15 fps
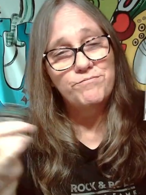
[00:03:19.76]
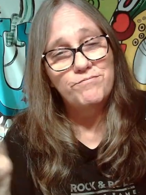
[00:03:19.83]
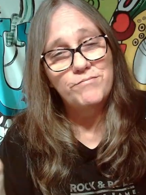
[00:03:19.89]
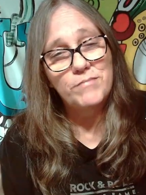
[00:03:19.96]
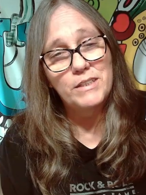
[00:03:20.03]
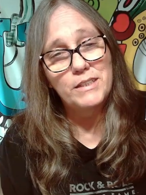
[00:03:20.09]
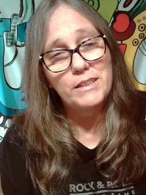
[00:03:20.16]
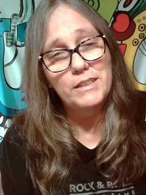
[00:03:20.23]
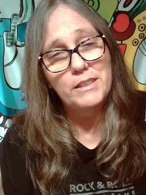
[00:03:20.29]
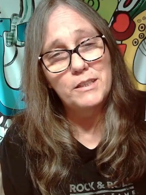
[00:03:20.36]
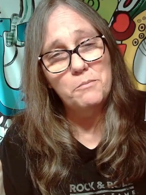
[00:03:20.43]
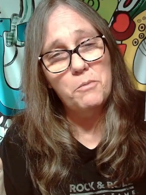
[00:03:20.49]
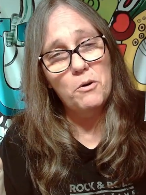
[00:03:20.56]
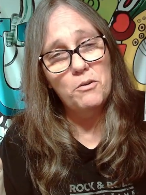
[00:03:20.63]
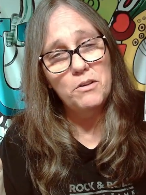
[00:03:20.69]
I didn't get
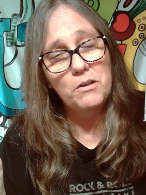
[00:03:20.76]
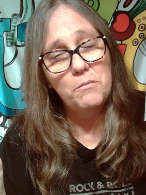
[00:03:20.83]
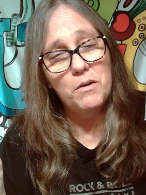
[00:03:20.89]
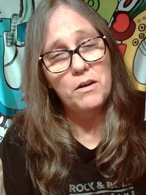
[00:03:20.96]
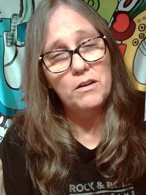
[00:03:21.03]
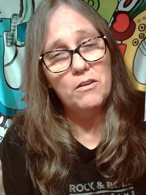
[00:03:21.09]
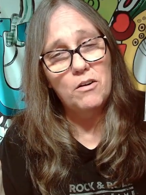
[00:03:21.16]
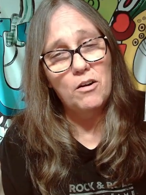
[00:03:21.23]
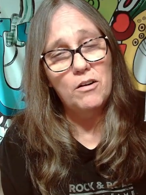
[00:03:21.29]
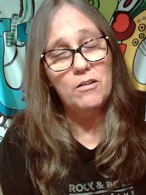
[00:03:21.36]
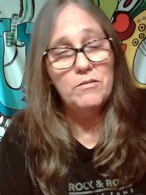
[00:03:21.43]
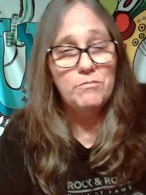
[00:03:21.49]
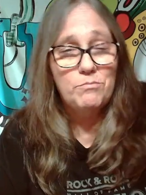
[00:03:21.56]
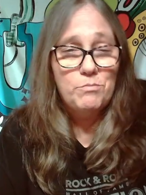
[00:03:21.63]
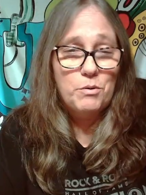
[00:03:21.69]
the Pokemon
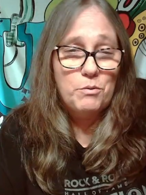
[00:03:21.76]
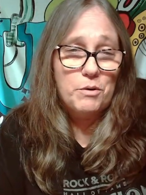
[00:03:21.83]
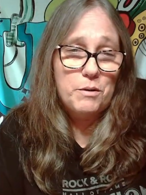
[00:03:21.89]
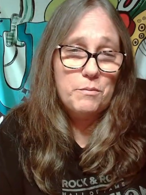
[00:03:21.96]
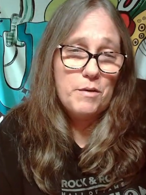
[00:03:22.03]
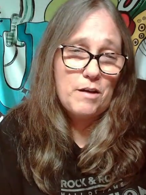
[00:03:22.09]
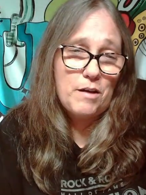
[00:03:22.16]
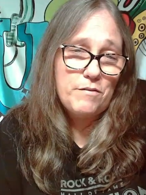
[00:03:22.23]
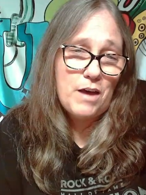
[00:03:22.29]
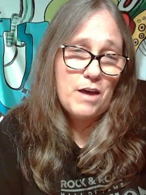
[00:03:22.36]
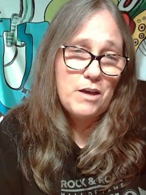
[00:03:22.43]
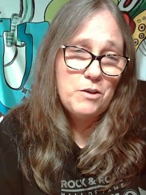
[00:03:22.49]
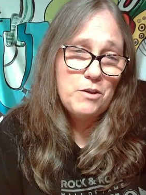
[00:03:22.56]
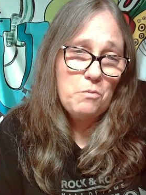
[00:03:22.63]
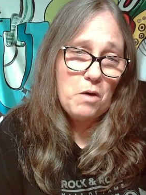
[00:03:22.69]
card, but what about
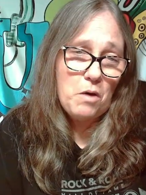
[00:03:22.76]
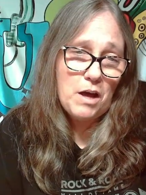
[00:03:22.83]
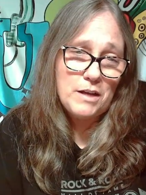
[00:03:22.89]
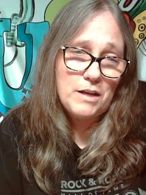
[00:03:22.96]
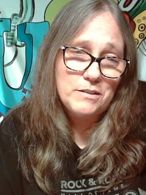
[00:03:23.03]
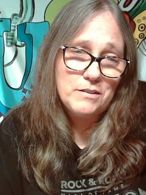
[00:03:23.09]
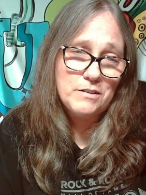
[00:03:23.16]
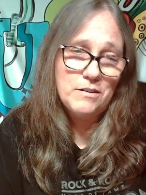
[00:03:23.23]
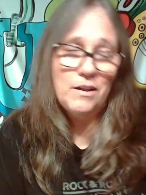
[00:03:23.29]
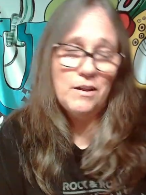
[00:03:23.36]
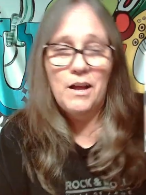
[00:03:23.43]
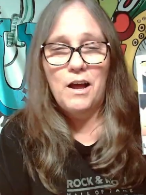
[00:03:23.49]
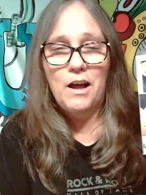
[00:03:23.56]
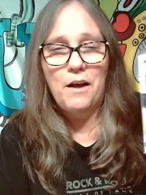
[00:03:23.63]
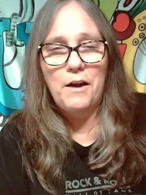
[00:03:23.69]
value-wise?
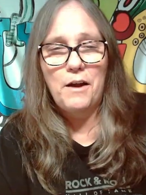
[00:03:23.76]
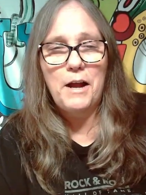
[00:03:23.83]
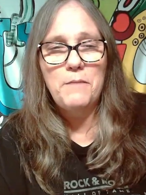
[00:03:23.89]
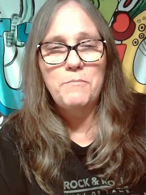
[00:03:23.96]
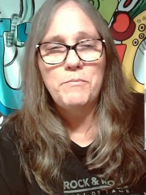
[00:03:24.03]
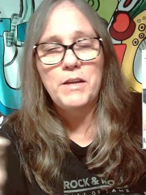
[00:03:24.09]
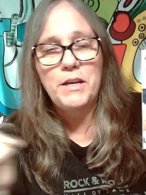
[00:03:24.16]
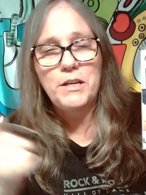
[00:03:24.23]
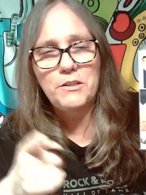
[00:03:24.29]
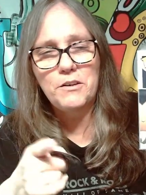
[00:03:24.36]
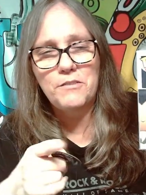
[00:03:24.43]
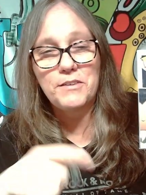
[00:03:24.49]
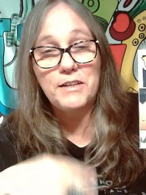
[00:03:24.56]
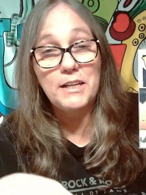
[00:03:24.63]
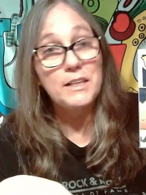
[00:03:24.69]
All right? And
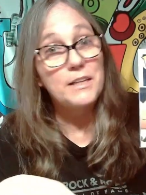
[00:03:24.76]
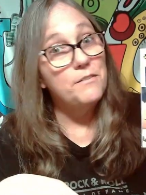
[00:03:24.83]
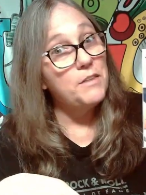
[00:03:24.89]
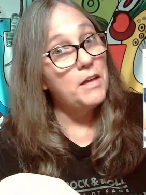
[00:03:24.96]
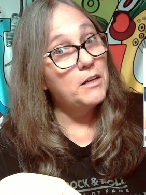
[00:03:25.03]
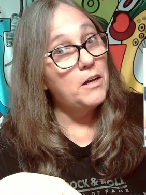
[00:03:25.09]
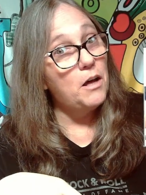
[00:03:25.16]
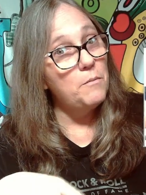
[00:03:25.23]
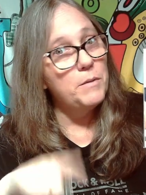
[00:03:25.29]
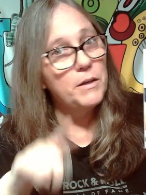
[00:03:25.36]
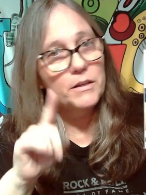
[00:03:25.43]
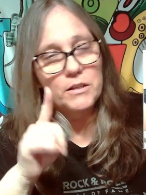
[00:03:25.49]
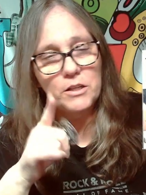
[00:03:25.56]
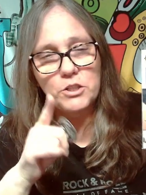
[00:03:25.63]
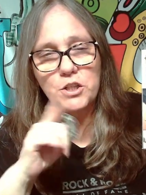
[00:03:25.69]
don't forget, leave that
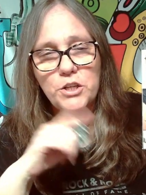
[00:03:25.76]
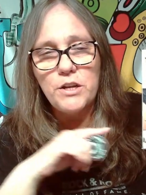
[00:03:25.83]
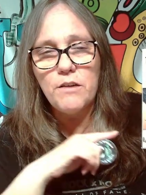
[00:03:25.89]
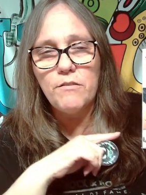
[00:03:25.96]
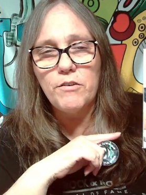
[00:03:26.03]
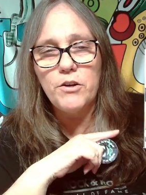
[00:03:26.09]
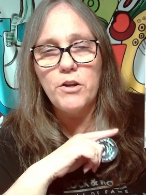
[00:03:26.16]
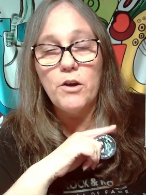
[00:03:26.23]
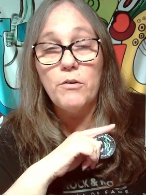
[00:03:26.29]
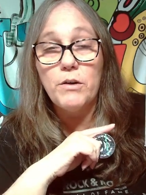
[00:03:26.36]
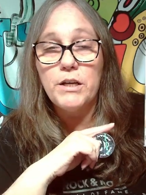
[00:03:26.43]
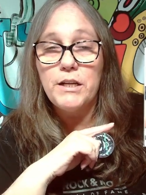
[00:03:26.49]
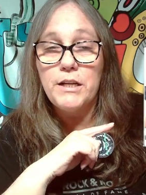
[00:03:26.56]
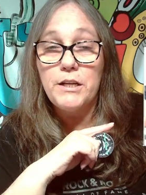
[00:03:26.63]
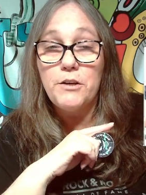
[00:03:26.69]
comment because you never know.
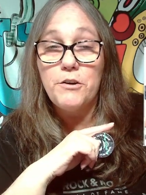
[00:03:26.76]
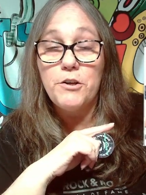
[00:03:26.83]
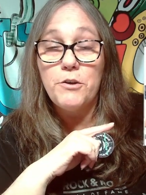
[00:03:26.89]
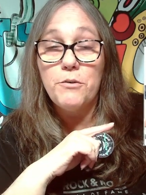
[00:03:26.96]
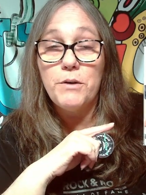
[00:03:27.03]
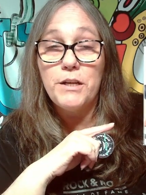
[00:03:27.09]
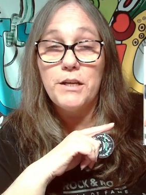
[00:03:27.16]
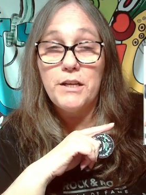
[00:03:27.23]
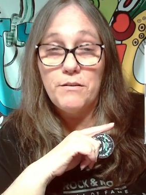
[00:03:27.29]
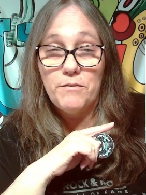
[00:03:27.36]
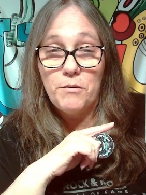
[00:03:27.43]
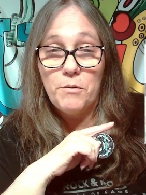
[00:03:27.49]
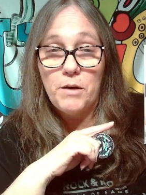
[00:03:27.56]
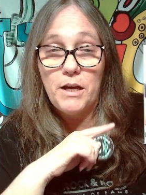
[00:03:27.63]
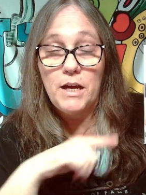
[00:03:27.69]
It could enter you in a
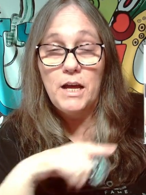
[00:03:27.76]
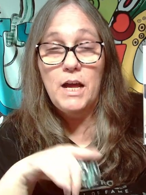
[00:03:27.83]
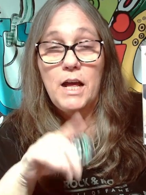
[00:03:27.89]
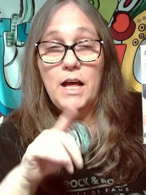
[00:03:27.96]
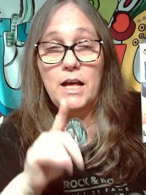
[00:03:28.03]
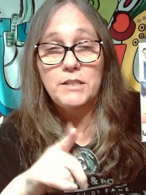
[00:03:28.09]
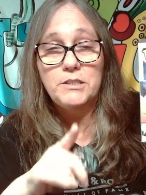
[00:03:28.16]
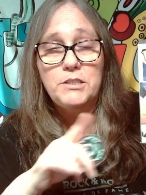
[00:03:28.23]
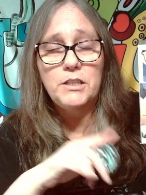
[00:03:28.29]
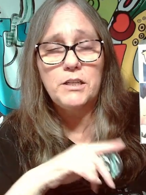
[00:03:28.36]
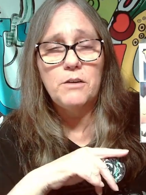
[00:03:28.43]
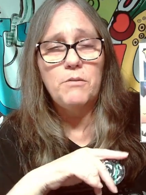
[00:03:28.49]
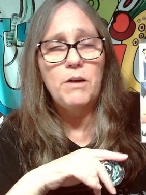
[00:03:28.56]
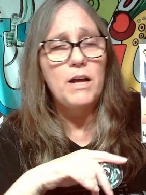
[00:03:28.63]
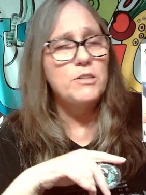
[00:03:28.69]
giveaway. And
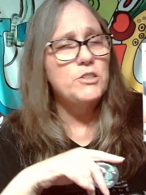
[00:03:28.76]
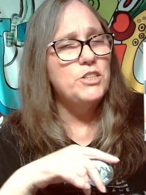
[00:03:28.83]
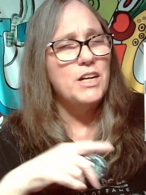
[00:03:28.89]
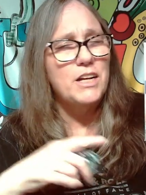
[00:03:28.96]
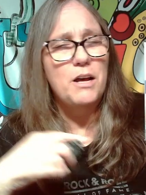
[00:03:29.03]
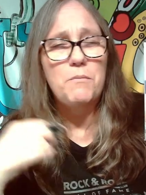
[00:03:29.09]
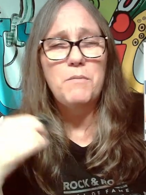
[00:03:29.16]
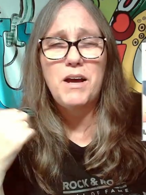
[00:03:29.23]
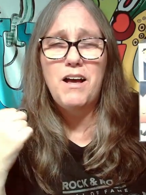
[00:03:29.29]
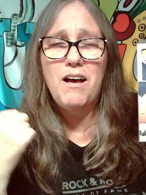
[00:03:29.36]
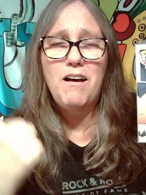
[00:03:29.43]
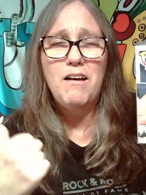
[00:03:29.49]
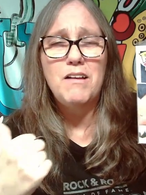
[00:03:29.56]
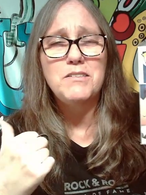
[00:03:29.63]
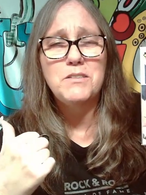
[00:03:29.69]
stick around. Check out my
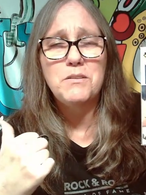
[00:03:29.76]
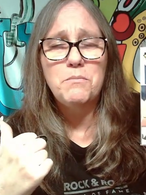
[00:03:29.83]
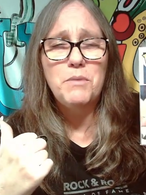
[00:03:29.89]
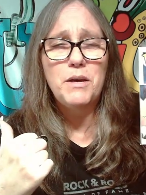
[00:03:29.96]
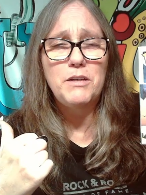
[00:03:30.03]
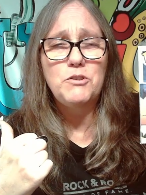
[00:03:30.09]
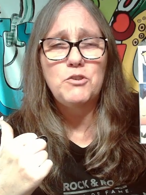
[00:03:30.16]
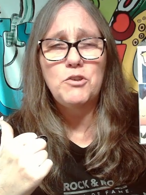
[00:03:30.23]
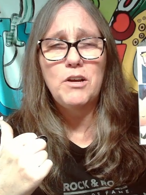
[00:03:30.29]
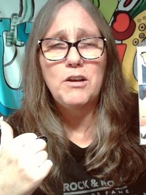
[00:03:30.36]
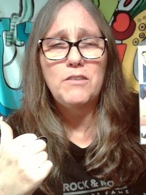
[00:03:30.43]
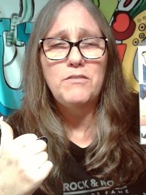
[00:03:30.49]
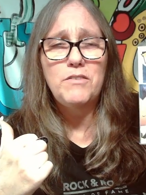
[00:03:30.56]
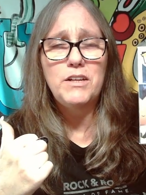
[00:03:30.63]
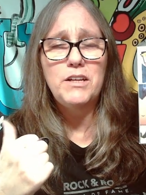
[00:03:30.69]
awesome
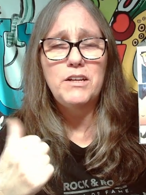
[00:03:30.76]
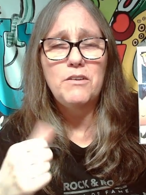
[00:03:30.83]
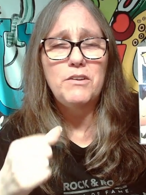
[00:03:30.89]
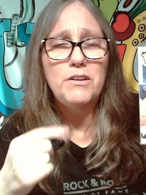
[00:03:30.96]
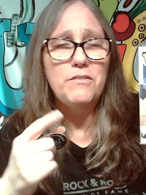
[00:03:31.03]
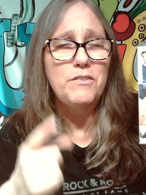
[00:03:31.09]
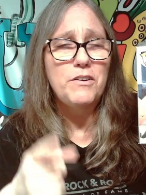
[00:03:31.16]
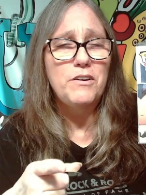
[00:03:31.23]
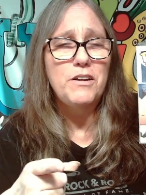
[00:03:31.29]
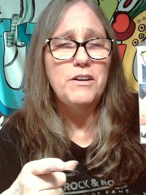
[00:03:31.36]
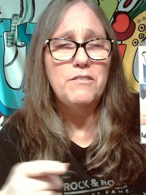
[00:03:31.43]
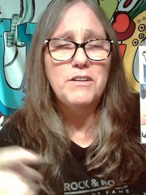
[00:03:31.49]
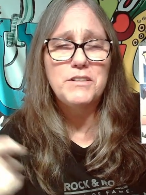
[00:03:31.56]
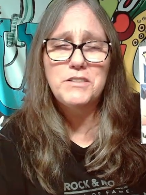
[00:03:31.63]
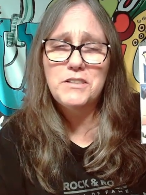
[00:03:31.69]
Patreon video. And if you're
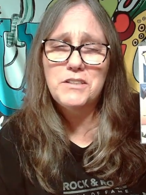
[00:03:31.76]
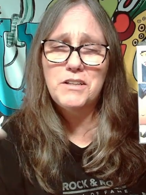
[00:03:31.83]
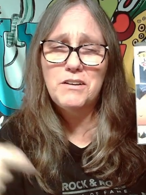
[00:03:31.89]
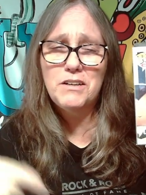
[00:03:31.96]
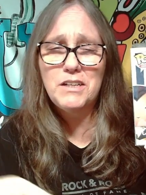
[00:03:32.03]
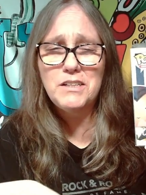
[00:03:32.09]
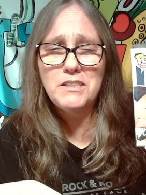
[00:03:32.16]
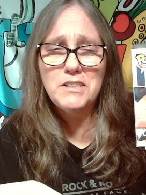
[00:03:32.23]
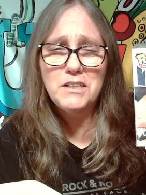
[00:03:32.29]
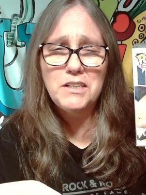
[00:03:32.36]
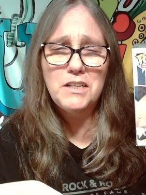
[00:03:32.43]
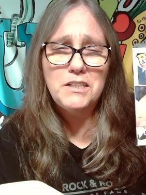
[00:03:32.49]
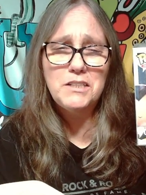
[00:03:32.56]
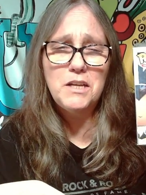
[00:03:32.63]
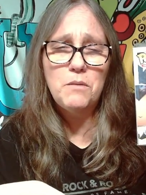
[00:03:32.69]
interested, there is a
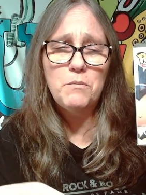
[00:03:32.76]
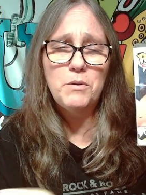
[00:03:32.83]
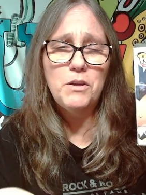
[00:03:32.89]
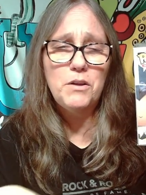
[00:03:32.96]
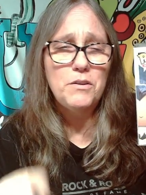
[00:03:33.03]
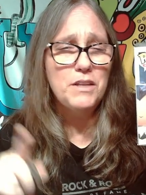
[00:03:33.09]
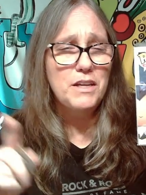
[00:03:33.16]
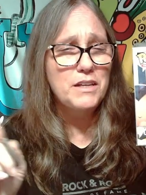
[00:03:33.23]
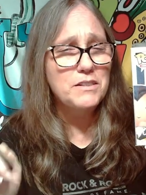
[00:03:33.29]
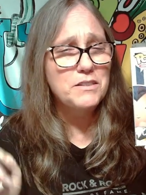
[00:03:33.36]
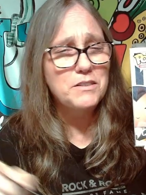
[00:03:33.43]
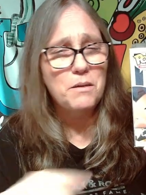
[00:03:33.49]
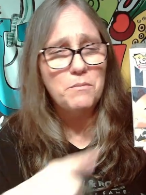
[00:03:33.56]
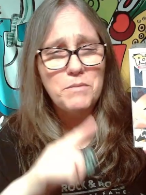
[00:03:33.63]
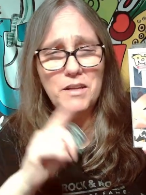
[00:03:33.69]
link down below. They get
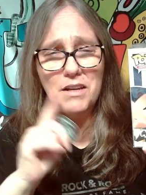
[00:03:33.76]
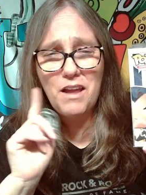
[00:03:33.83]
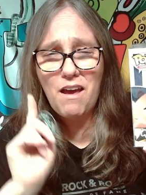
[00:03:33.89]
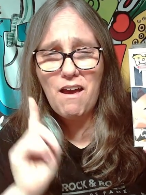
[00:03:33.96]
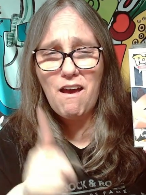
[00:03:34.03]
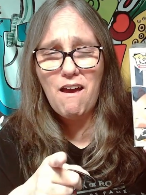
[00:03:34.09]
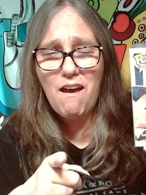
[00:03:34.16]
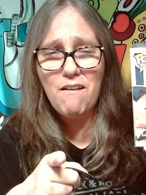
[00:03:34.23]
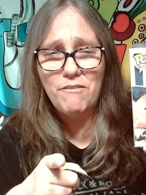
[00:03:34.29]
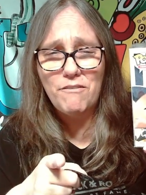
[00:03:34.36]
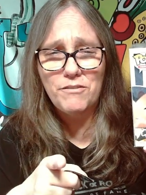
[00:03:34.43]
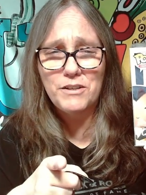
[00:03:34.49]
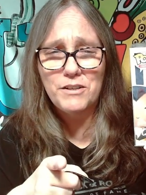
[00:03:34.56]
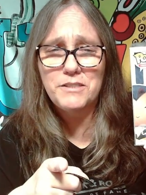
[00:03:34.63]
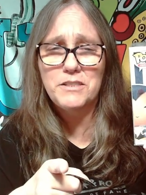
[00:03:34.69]
something
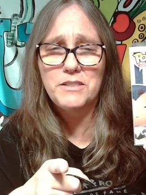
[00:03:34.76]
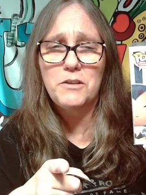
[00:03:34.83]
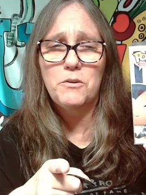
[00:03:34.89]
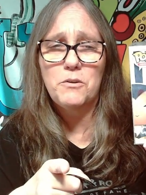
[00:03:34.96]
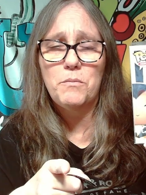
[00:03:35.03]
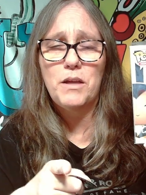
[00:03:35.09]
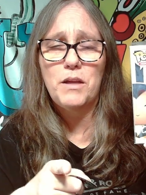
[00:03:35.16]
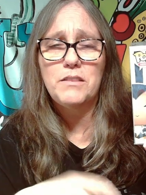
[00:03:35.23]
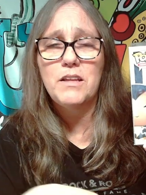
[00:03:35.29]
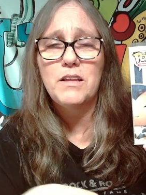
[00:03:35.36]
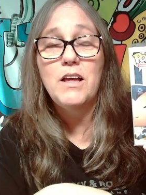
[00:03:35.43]
every single month.